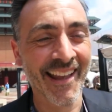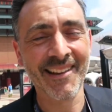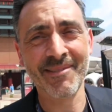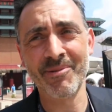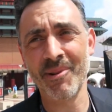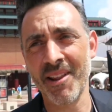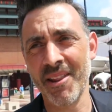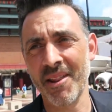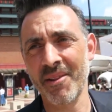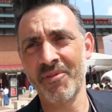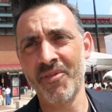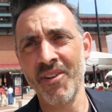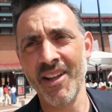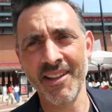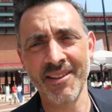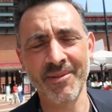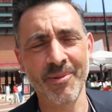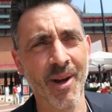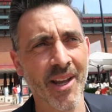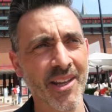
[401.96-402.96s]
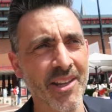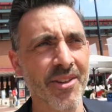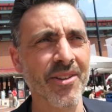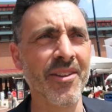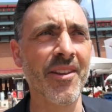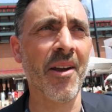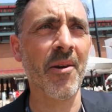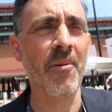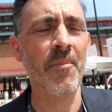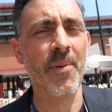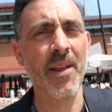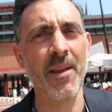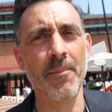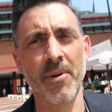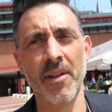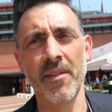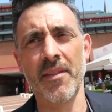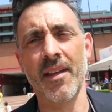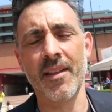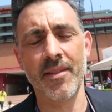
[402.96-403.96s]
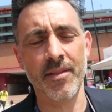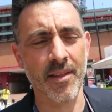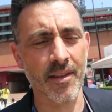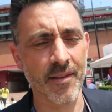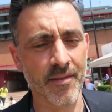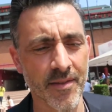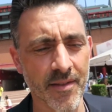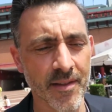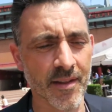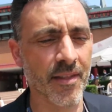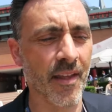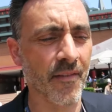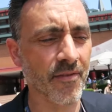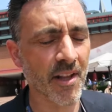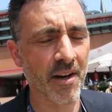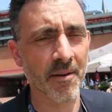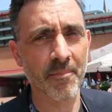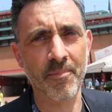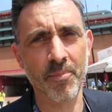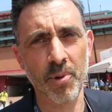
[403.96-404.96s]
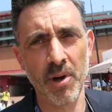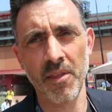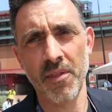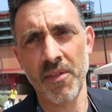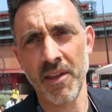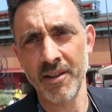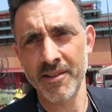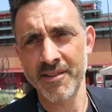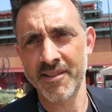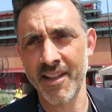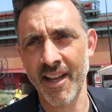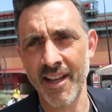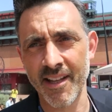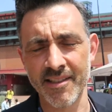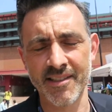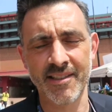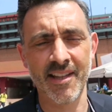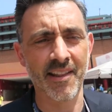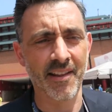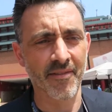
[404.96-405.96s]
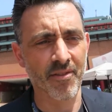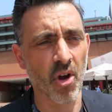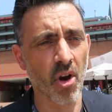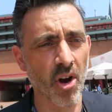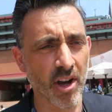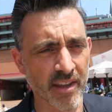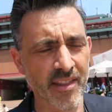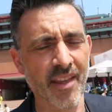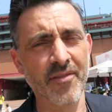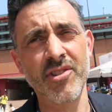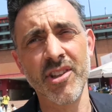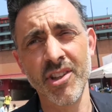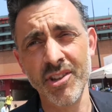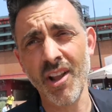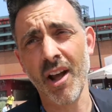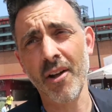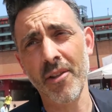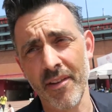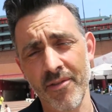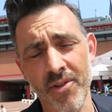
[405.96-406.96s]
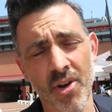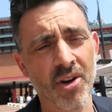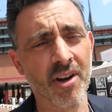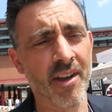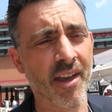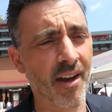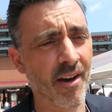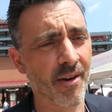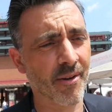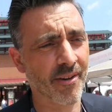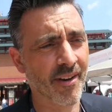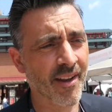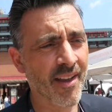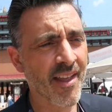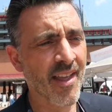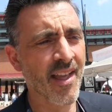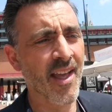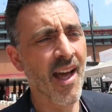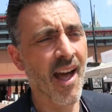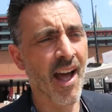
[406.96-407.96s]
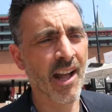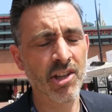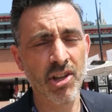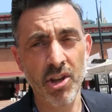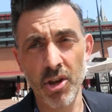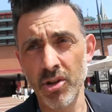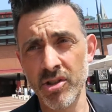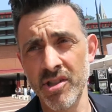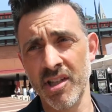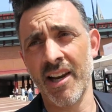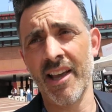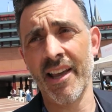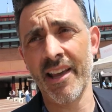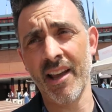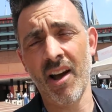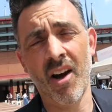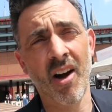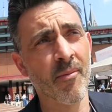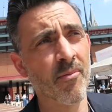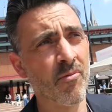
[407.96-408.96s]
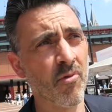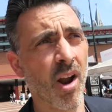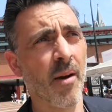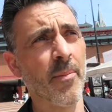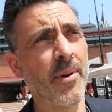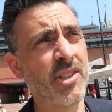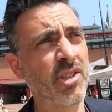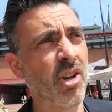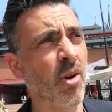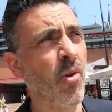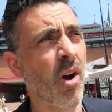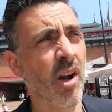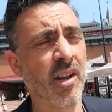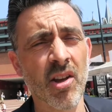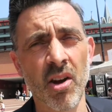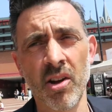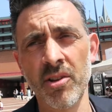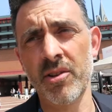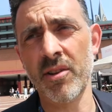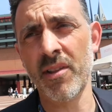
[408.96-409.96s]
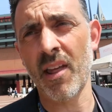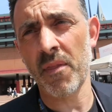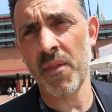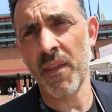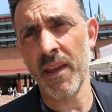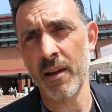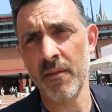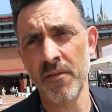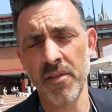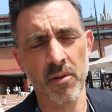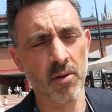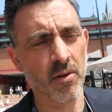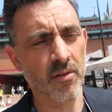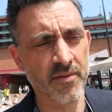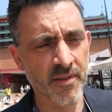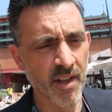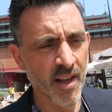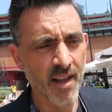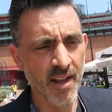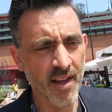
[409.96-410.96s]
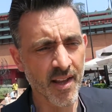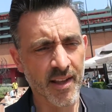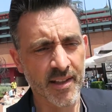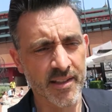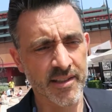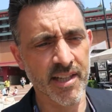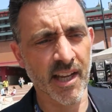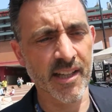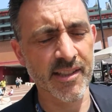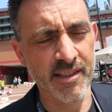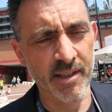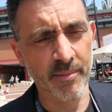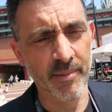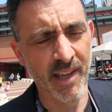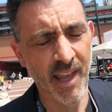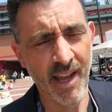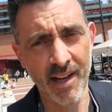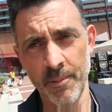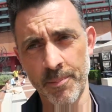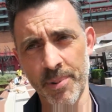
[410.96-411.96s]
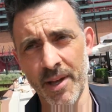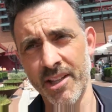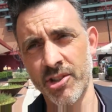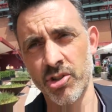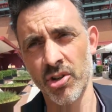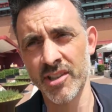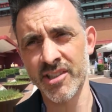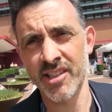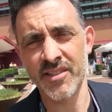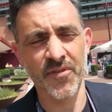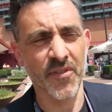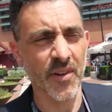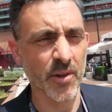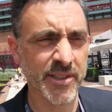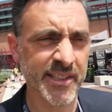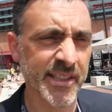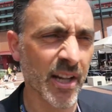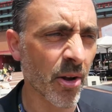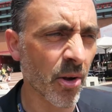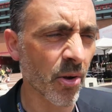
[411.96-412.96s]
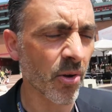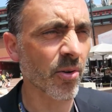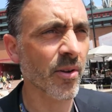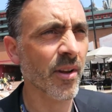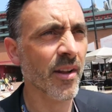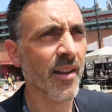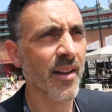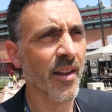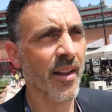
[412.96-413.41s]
it's one of those things where you know people, they've done a brilliant thing on stage and then they've got to go. And usually I'm rubbish. I can't do that thing of sort of chasing them and getting a picture. I just feel so